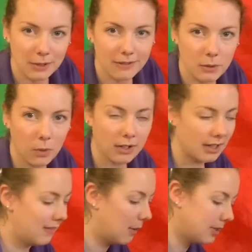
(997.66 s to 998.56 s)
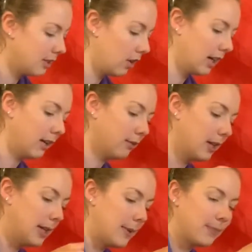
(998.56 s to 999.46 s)
if you want, if that wasn't long enough.
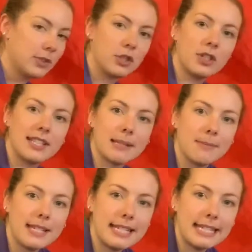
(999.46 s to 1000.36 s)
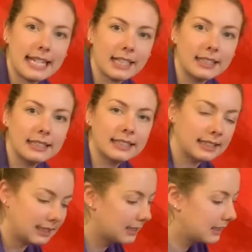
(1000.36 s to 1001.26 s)
To doing some
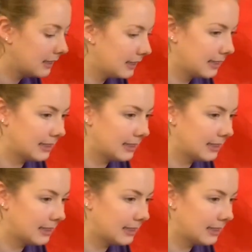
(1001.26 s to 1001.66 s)
tickles